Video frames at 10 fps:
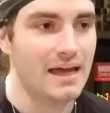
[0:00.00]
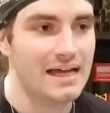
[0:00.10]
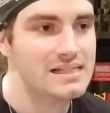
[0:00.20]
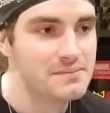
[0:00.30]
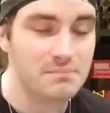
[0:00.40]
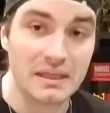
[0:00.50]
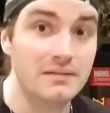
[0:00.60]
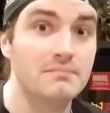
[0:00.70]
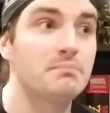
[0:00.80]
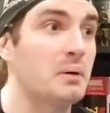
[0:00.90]
has
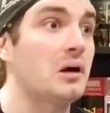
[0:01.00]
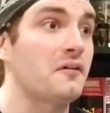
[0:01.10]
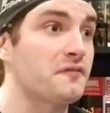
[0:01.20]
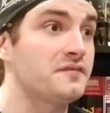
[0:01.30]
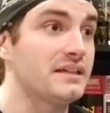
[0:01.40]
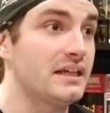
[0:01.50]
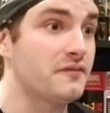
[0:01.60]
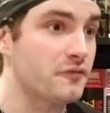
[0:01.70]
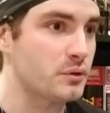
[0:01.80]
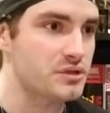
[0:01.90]
been
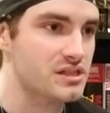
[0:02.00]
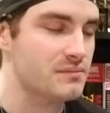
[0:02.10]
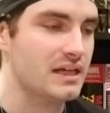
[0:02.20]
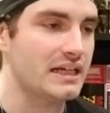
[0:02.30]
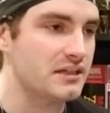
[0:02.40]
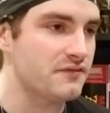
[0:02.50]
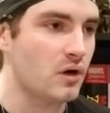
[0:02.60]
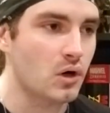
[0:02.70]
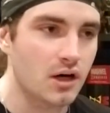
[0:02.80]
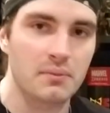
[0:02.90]
birthed through some kind of
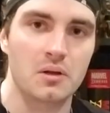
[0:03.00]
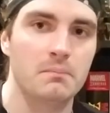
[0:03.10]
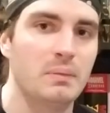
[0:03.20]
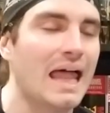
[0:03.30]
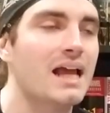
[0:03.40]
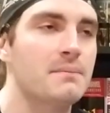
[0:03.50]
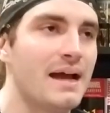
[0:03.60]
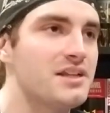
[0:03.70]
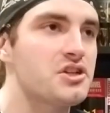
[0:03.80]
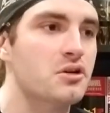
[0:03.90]
horrible black
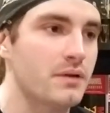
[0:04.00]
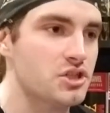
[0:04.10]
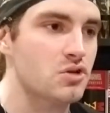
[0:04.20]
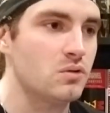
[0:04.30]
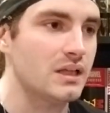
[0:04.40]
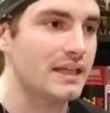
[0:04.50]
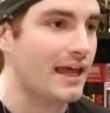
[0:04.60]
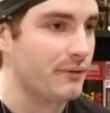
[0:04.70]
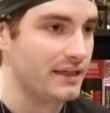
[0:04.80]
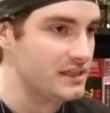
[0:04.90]
magic ritual, and
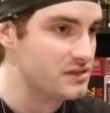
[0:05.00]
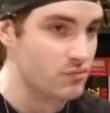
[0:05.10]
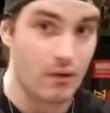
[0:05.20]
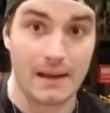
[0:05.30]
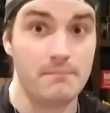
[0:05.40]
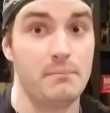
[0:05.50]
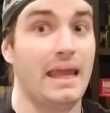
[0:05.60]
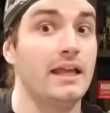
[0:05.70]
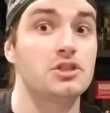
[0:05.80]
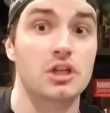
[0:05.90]
now he is
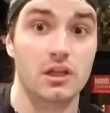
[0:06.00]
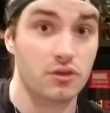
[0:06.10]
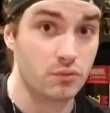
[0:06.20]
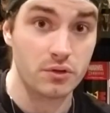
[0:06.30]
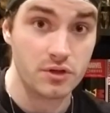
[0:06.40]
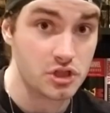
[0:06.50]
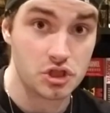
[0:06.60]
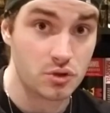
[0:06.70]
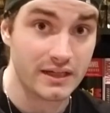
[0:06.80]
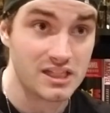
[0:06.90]
rampaging through the
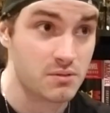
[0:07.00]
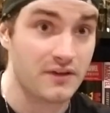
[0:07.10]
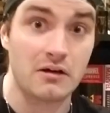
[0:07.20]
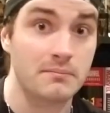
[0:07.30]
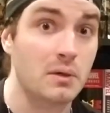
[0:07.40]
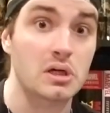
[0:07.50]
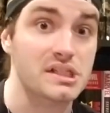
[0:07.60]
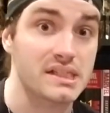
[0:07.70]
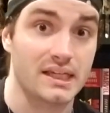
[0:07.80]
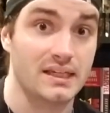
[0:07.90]
streets without
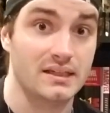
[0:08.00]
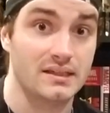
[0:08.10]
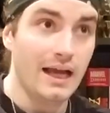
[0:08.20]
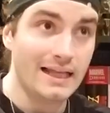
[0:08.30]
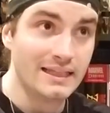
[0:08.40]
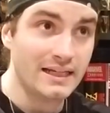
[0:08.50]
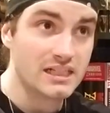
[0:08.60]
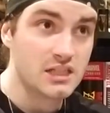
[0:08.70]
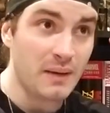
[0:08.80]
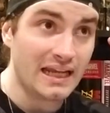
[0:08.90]
mercy. And then
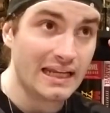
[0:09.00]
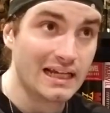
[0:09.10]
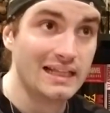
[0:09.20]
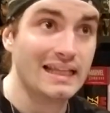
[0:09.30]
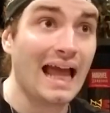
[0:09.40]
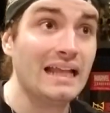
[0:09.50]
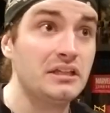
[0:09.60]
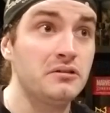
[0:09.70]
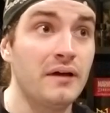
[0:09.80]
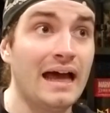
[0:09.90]
expanding on that,
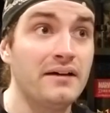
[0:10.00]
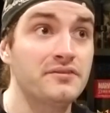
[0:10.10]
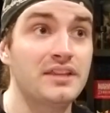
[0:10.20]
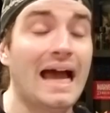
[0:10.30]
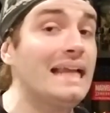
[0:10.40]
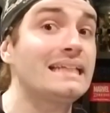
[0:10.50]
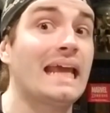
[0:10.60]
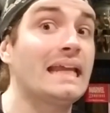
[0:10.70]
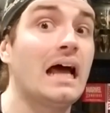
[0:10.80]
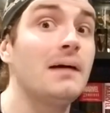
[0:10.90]
you have That
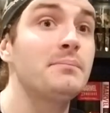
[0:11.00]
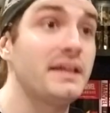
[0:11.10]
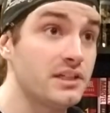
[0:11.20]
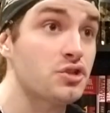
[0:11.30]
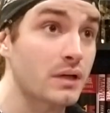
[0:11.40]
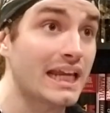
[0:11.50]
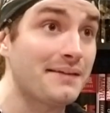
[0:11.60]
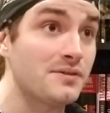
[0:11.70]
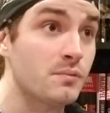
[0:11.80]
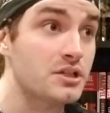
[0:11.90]
Cannot Be
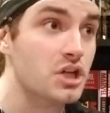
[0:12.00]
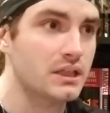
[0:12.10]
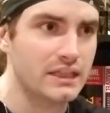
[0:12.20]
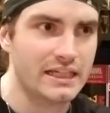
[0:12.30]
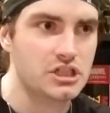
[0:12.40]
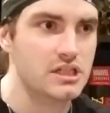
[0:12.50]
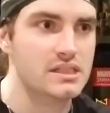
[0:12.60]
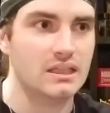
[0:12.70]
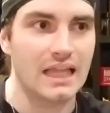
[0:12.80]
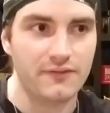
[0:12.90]
Dreamed, which
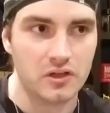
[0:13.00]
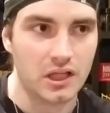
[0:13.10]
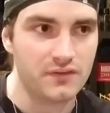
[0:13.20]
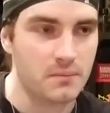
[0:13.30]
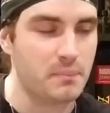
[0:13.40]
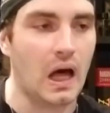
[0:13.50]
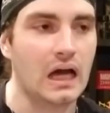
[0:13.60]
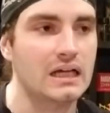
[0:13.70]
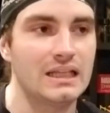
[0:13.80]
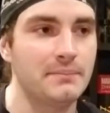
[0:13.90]
unleashes a level of
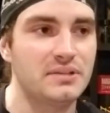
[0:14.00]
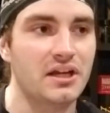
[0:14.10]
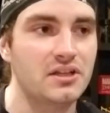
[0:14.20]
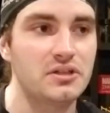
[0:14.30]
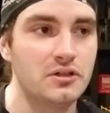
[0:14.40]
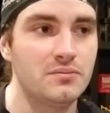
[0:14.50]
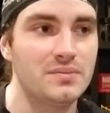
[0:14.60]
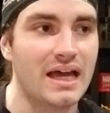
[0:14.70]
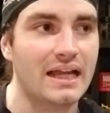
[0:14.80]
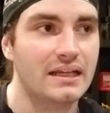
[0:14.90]
apocalyptic doom
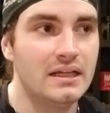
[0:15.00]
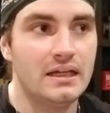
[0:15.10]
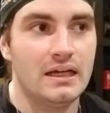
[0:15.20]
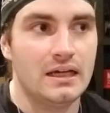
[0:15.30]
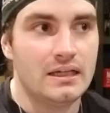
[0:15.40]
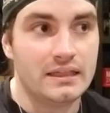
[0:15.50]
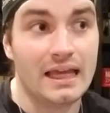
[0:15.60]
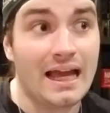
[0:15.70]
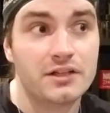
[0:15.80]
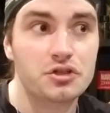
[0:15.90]
that,
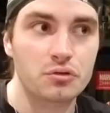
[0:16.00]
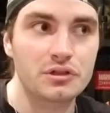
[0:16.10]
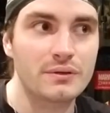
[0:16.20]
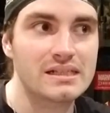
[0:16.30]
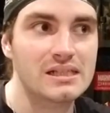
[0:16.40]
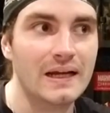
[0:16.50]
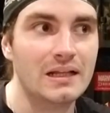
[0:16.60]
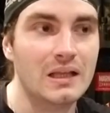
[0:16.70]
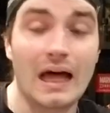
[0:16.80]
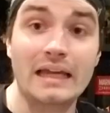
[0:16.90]
yeah, true to its
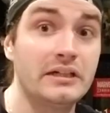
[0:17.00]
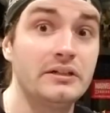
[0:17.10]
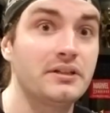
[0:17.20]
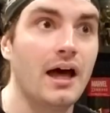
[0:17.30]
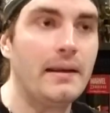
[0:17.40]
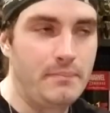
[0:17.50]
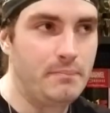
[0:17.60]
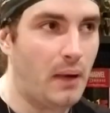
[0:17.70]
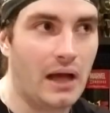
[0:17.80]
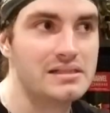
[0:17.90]
title, I could not
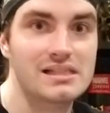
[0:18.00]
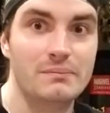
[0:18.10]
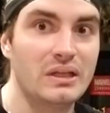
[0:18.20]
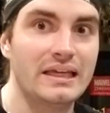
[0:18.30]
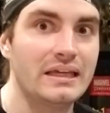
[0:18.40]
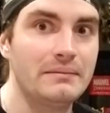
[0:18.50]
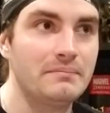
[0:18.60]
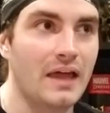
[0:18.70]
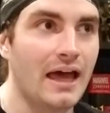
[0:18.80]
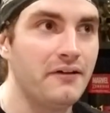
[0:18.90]
possibly
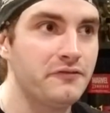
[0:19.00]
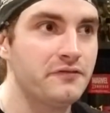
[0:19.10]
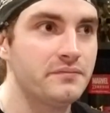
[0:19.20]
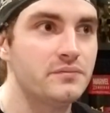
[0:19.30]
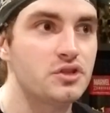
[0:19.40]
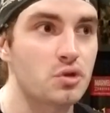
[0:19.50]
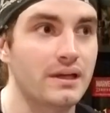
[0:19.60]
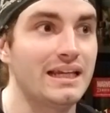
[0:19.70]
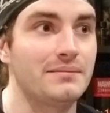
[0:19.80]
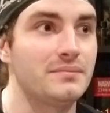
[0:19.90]
have
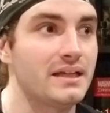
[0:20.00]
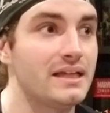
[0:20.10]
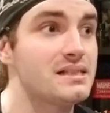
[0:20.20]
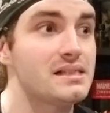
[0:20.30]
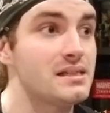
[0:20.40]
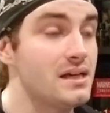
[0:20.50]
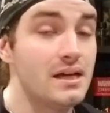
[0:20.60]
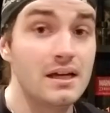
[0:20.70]
dreamed. It's